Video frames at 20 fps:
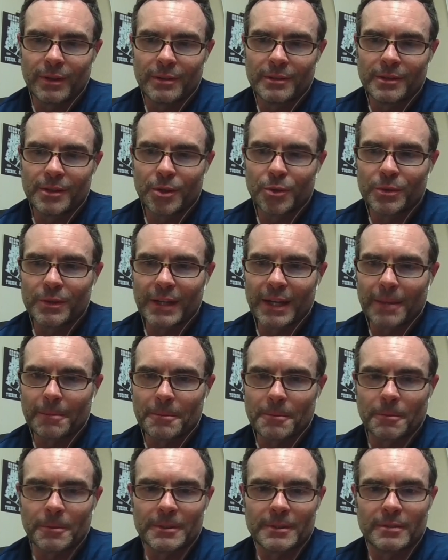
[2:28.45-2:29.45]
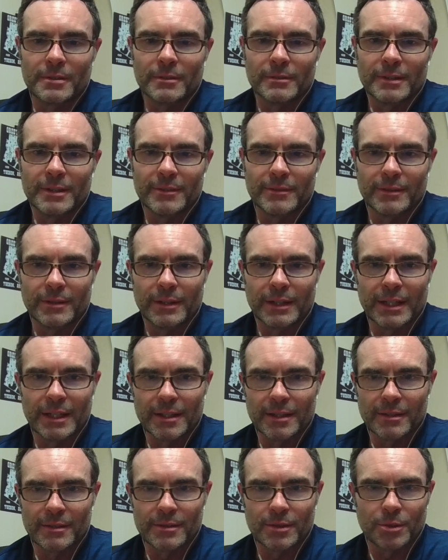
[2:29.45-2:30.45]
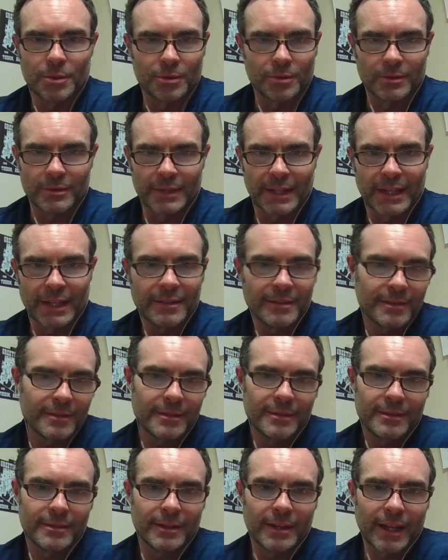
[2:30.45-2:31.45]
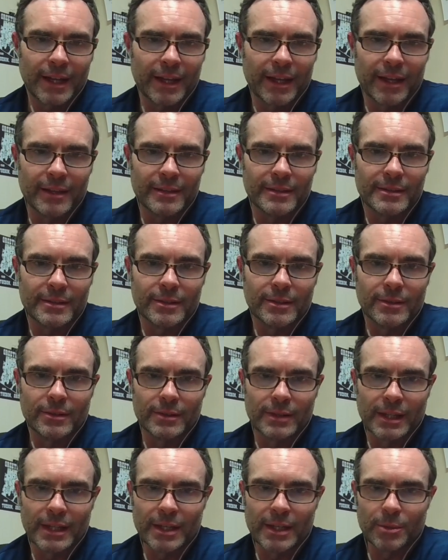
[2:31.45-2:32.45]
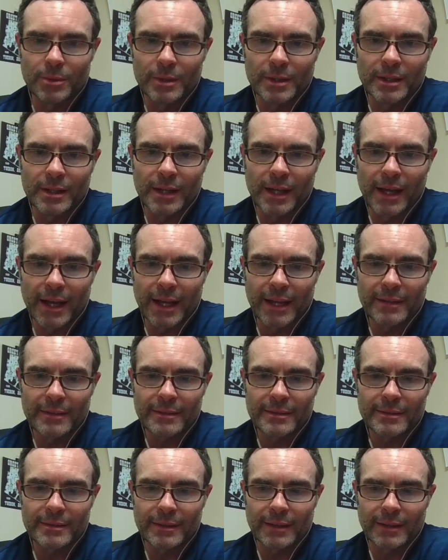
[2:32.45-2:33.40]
no depth whatsoever in social science. And so they were not